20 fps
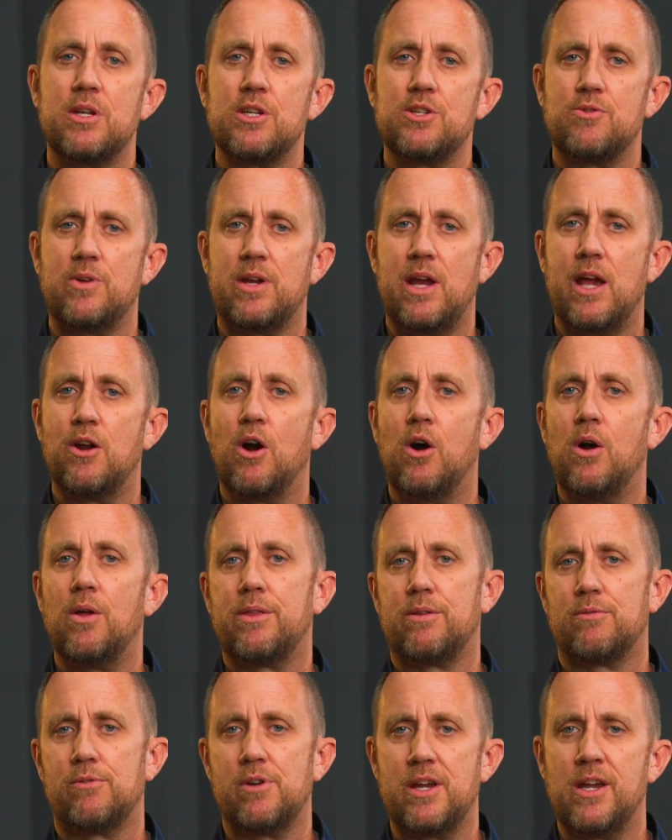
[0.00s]
ministry at
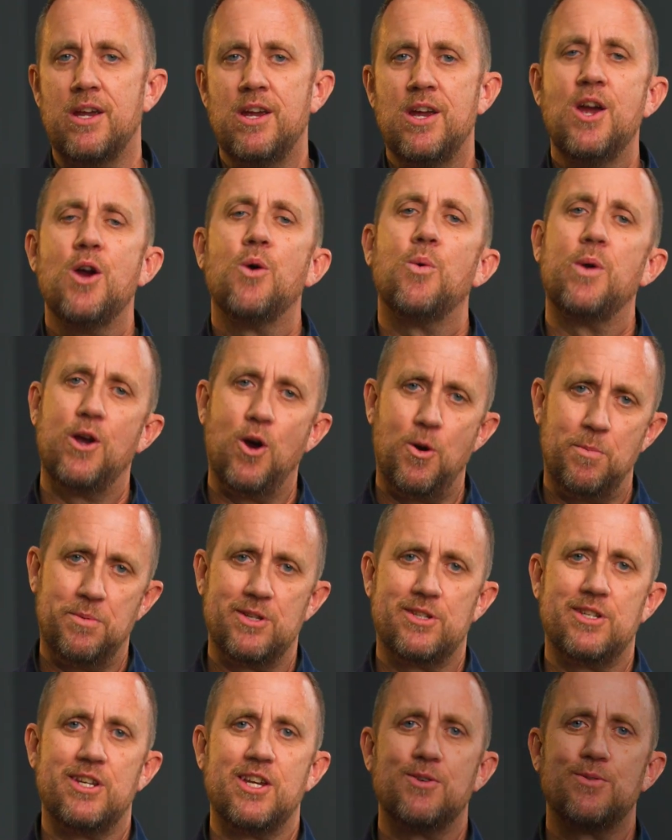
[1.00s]
all three. We hope
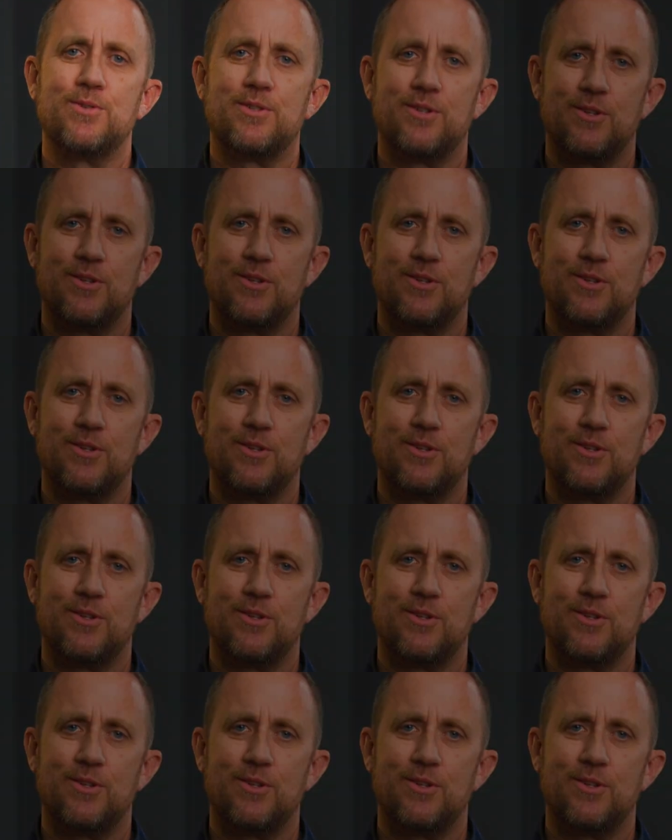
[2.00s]
to see you